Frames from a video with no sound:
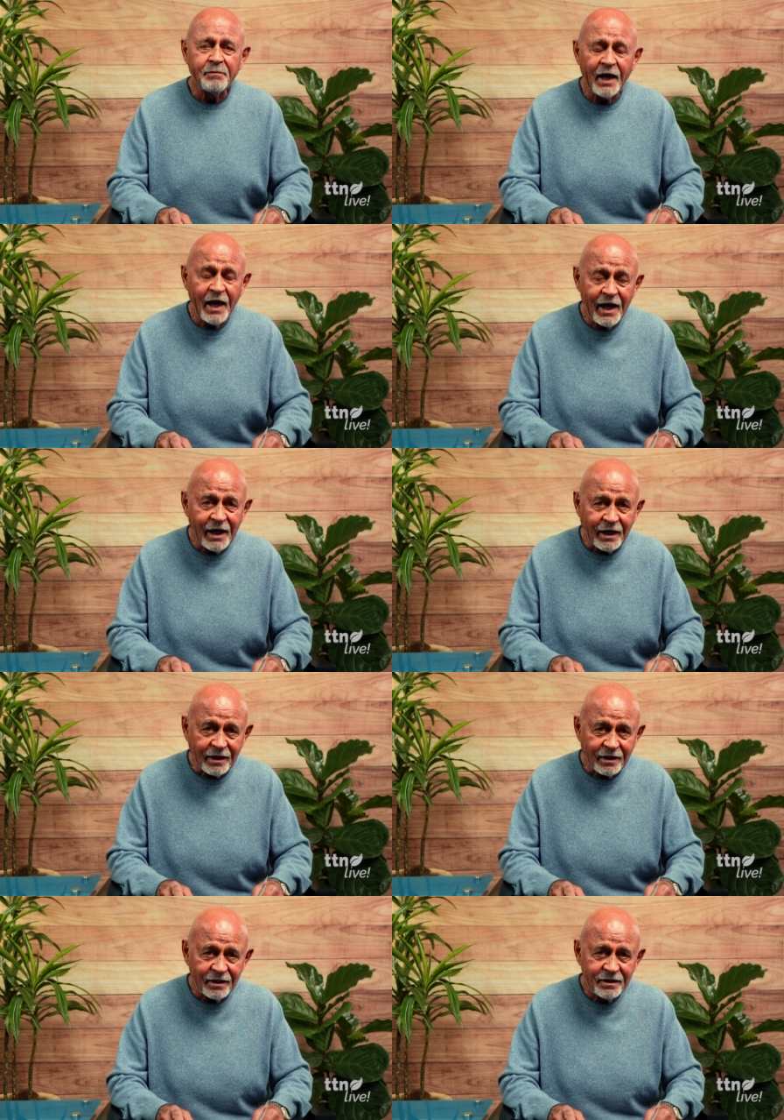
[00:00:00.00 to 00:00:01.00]

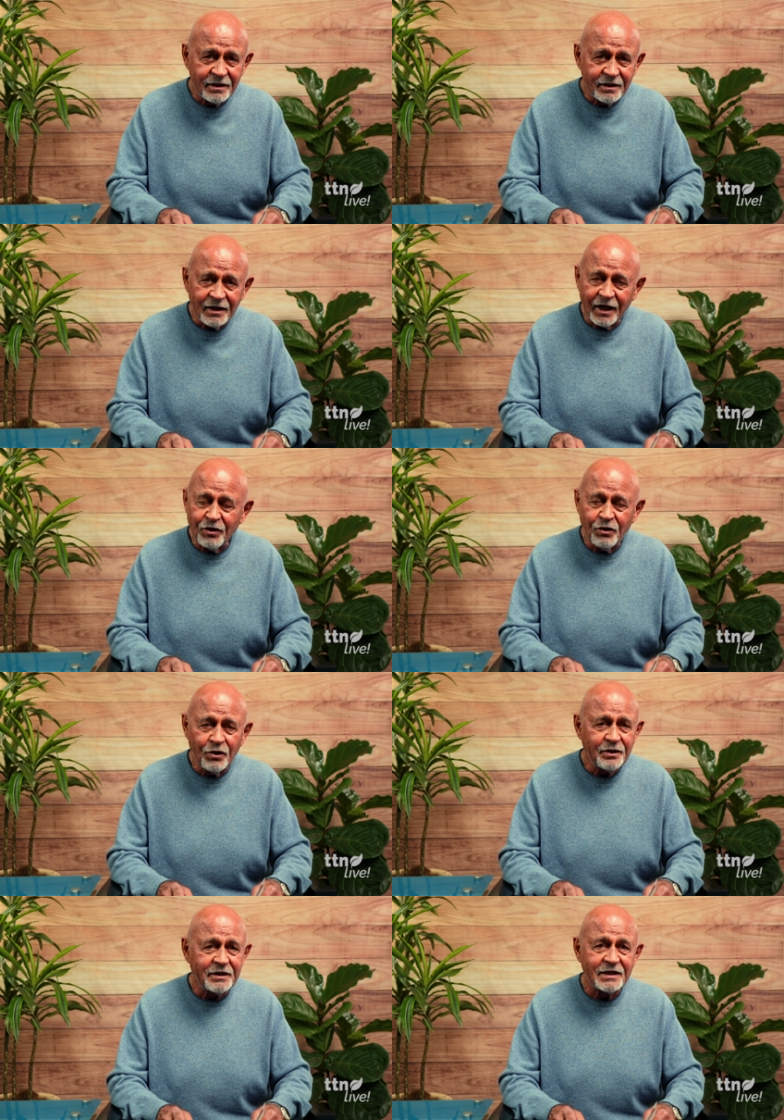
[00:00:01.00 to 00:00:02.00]
pain. And
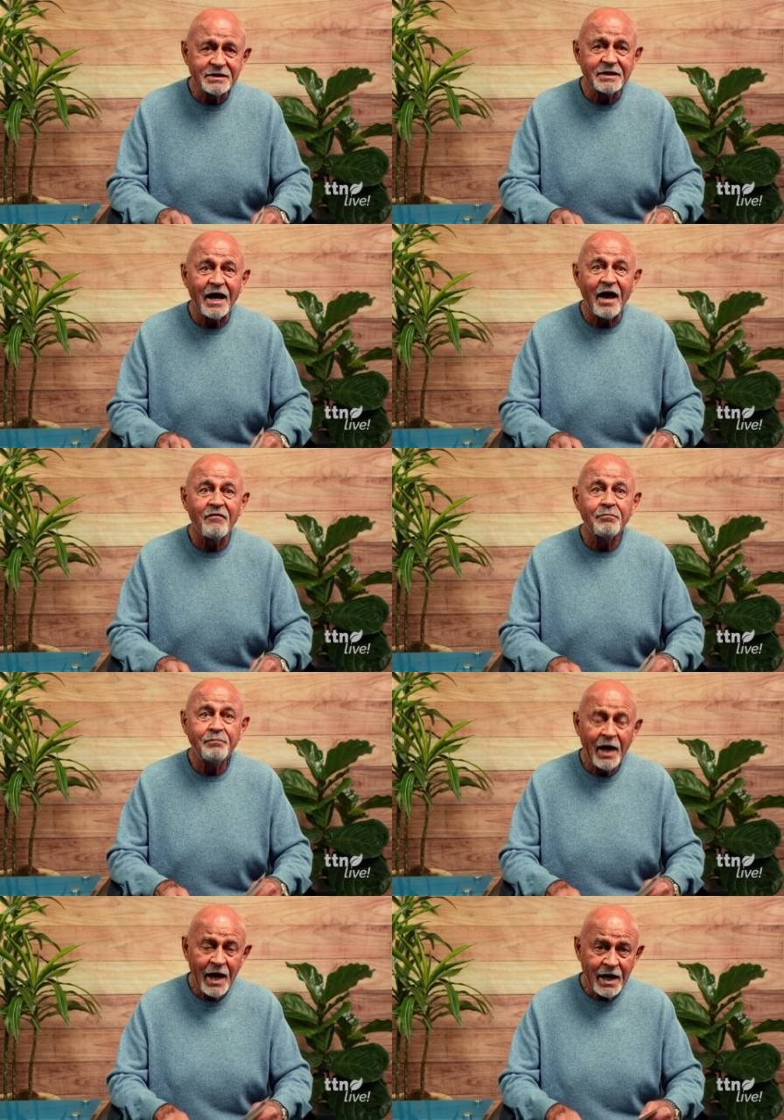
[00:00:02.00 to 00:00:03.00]
who doesn't have
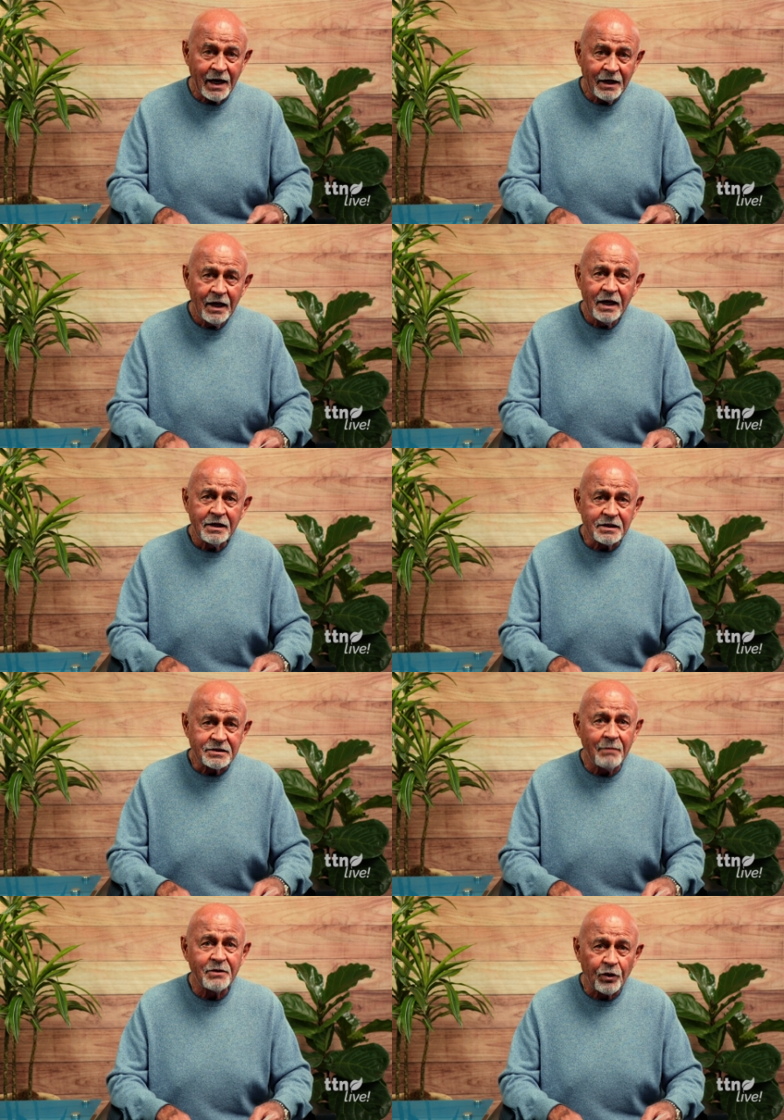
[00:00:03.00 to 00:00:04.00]
pain to
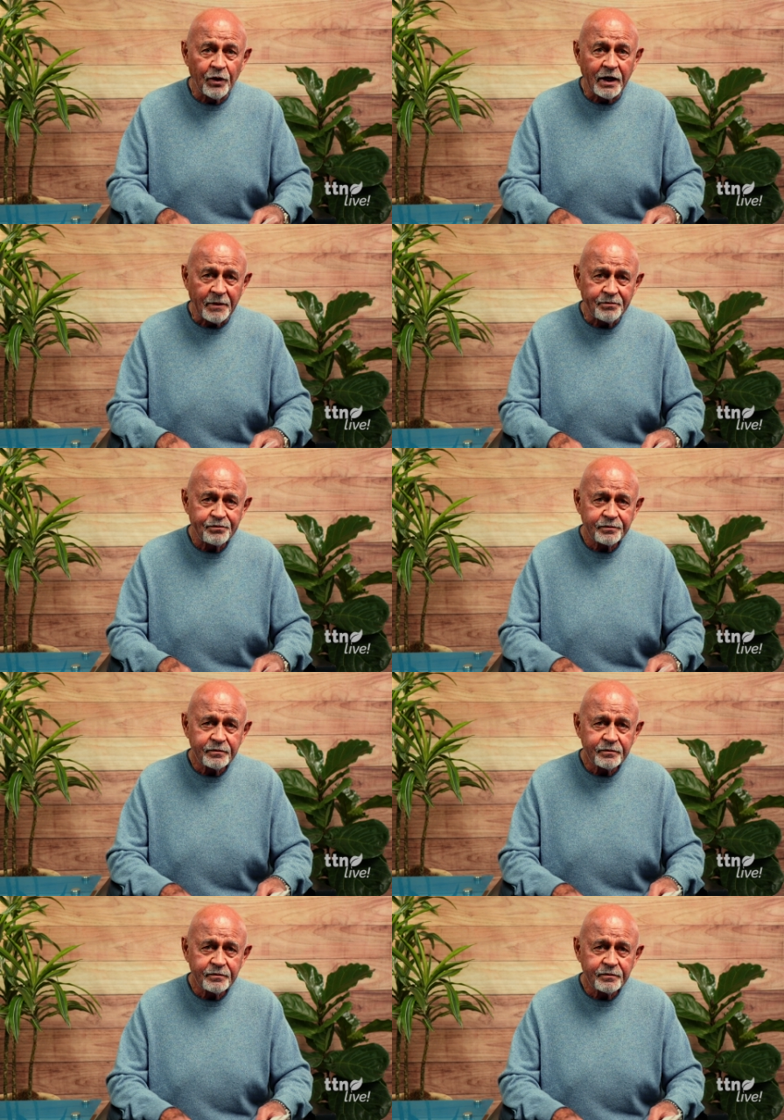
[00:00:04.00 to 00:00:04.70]
some degree?